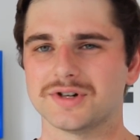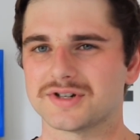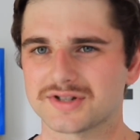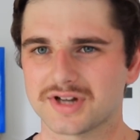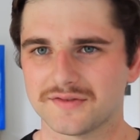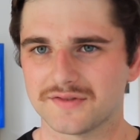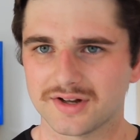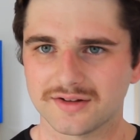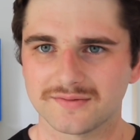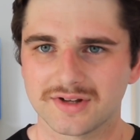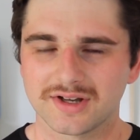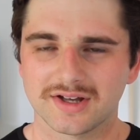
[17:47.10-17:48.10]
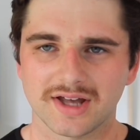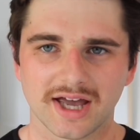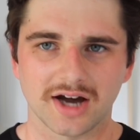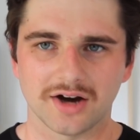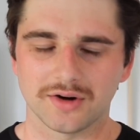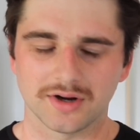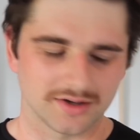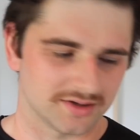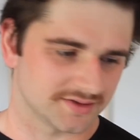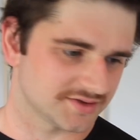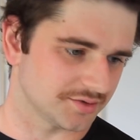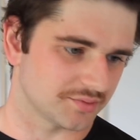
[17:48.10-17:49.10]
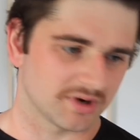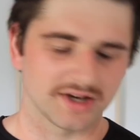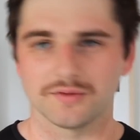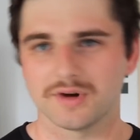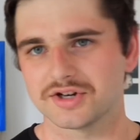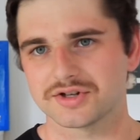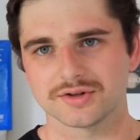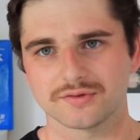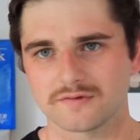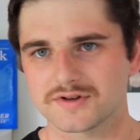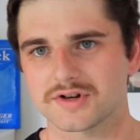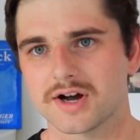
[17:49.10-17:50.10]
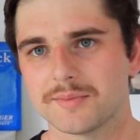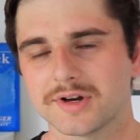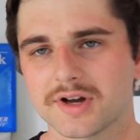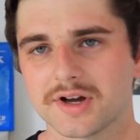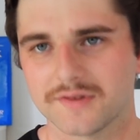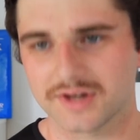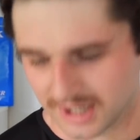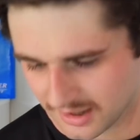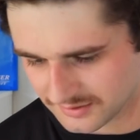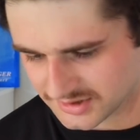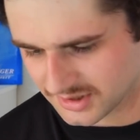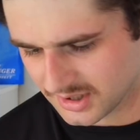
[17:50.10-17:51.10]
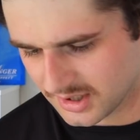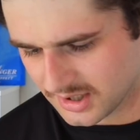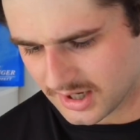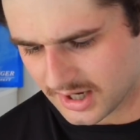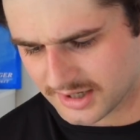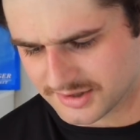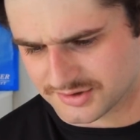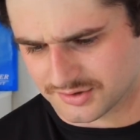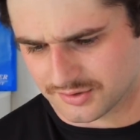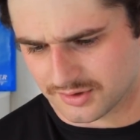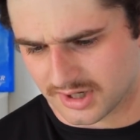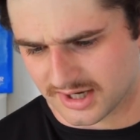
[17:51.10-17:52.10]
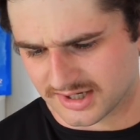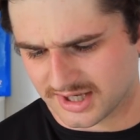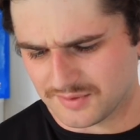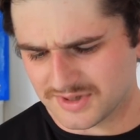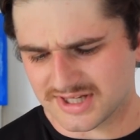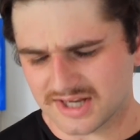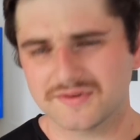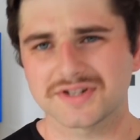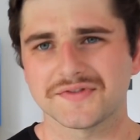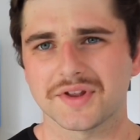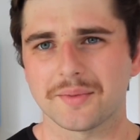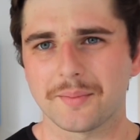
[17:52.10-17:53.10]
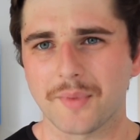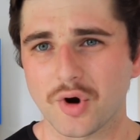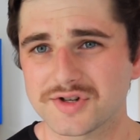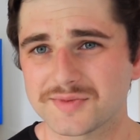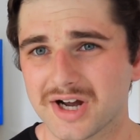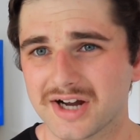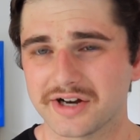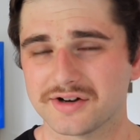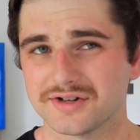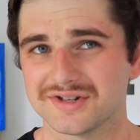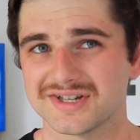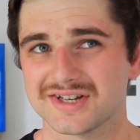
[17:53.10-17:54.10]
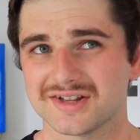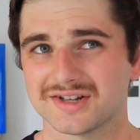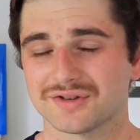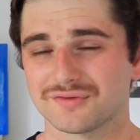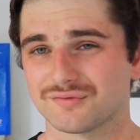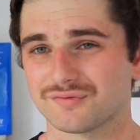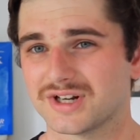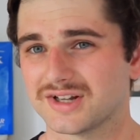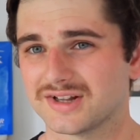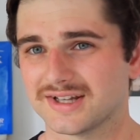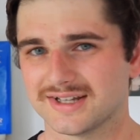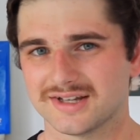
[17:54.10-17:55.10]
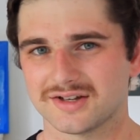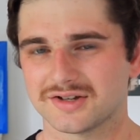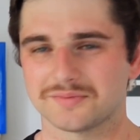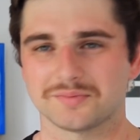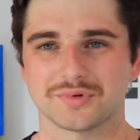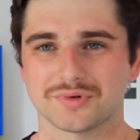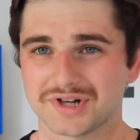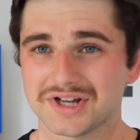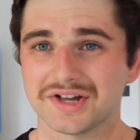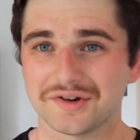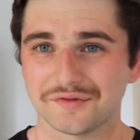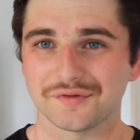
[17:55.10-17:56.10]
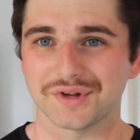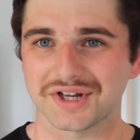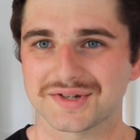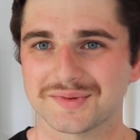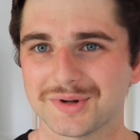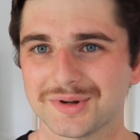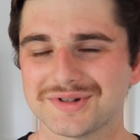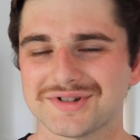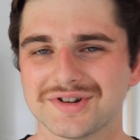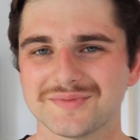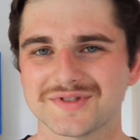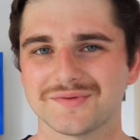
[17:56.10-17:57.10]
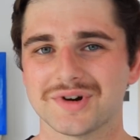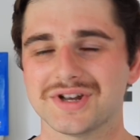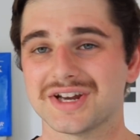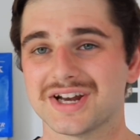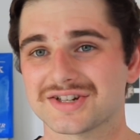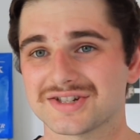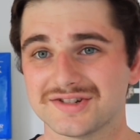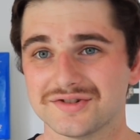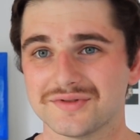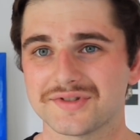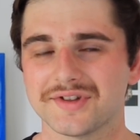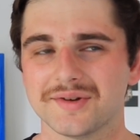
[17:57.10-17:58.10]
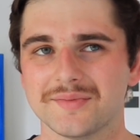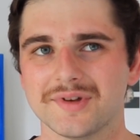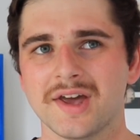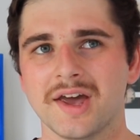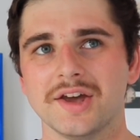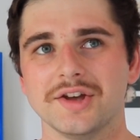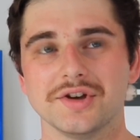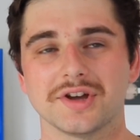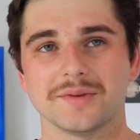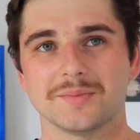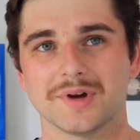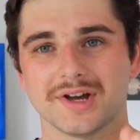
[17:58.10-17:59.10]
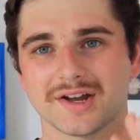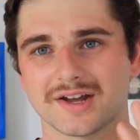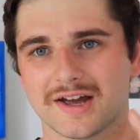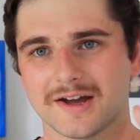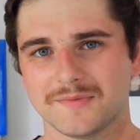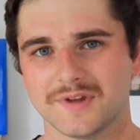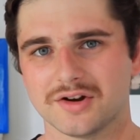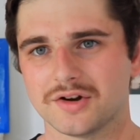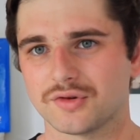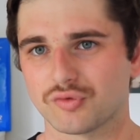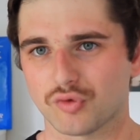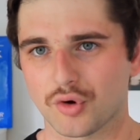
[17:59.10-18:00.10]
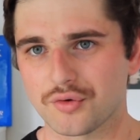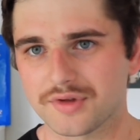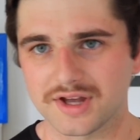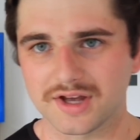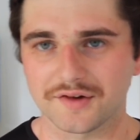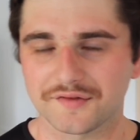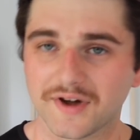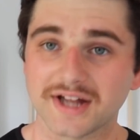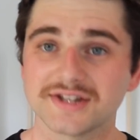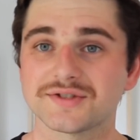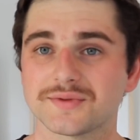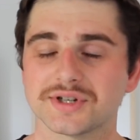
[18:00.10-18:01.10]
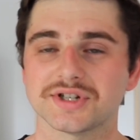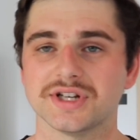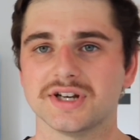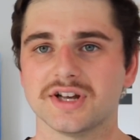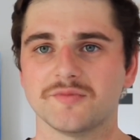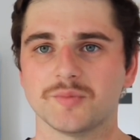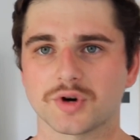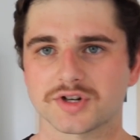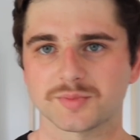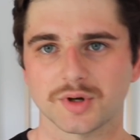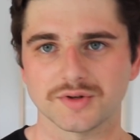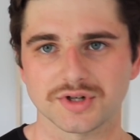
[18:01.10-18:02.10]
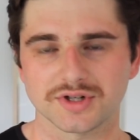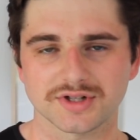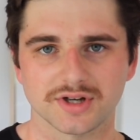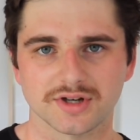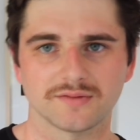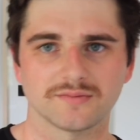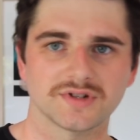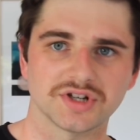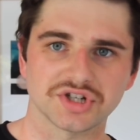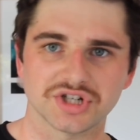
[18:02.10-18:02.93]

which is kind of our superannuation or retirement kind of account. KiwiSavers, for the most part here in New Zealand, are really pretty inflexible in terms of what you can actually do with them. You can pick, you know, growthier funds, which tend to have more exposure to